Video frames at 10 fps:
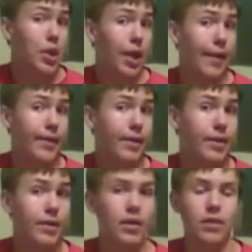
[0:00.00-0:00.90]
luck.
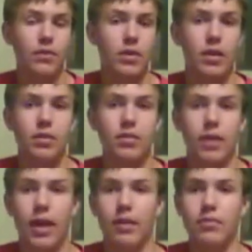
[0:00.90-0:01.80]
If you didn't,
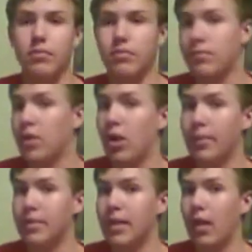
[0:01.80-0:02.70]
then sorry you
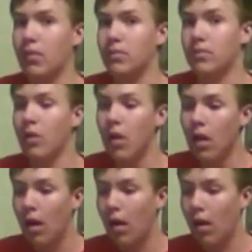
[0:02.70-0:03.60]
missed out.
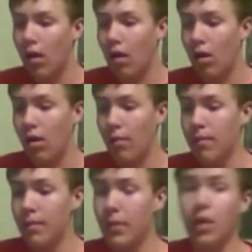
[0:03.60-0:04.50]

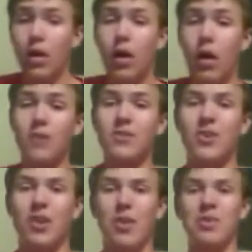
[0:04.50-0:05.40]

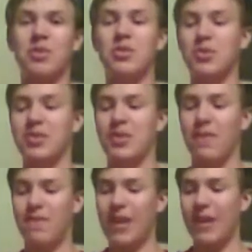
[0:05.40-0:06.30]
Also, coming soon is
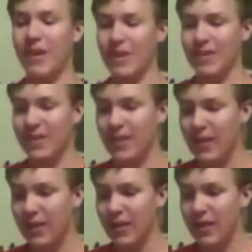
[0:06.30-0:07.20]
vehicles.
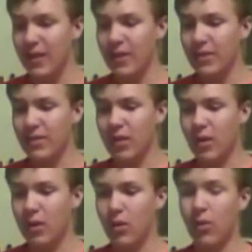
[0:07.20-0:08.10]

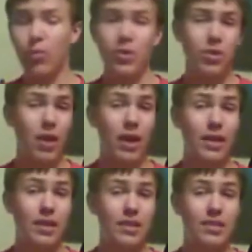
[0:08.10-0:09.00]
So what they're
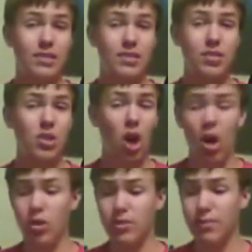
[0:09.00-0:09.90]
adding is
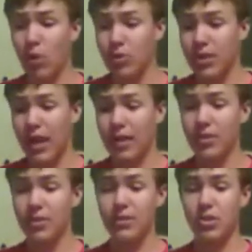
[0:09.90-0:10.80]
cars,
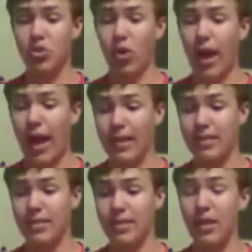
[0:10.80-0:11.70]
motorcycles,
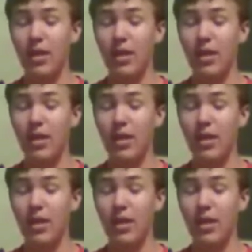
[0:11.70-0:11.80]
tracks,